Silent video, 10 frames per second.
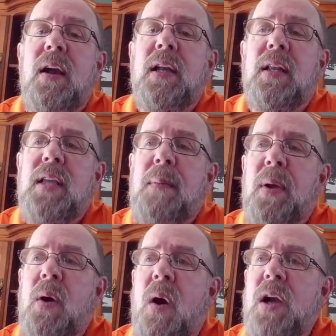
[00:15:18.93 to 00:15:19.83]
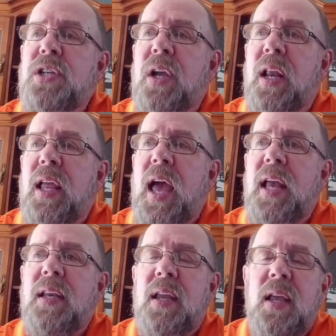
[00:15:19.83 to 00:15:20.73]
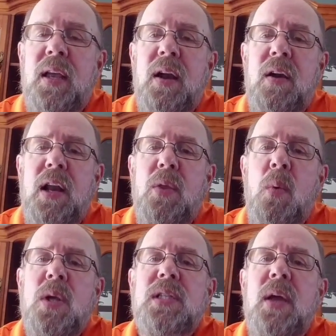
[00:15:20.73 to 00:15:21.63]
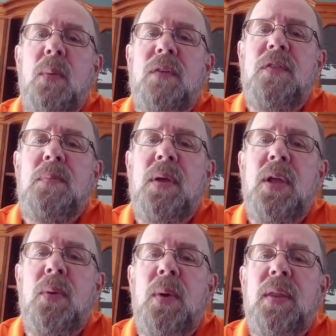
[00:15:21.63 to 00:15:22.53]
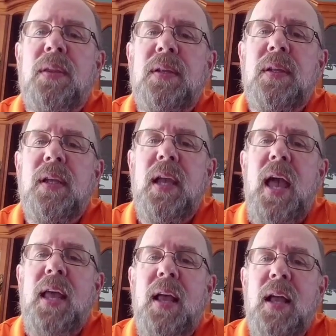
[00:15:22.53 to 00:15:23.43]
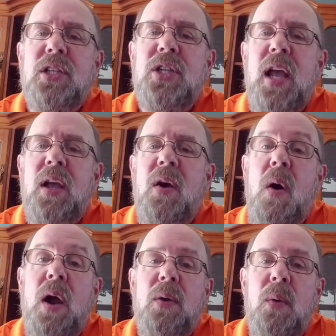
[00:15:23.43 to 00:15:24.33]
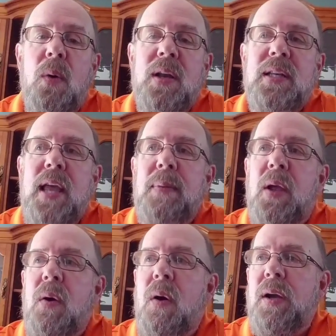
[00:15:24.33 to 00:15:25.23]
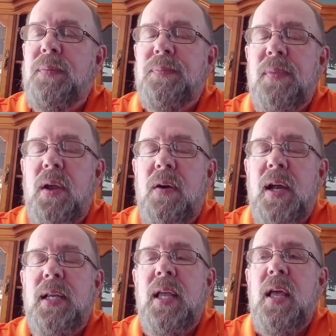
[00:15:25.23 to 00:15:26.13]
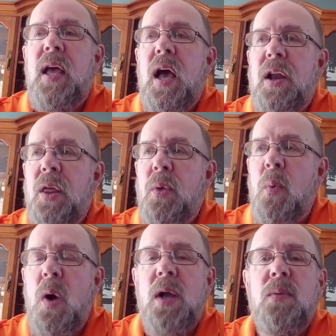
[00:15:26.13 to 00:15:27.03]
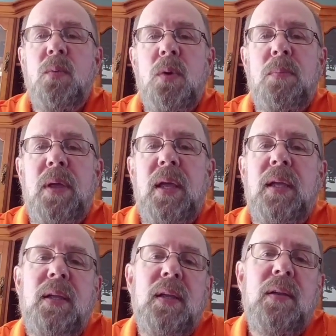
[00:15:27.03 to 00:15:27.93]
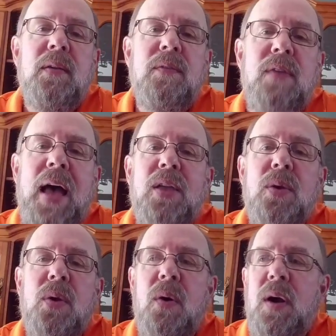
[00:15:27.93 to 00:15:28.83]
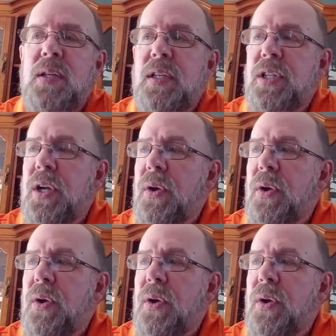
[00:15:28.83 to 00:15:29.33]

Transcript: all right, the type of cards you're going to get are the ones that we're familiar with. You get a check card or a debit card. All right, another one would be value cards as you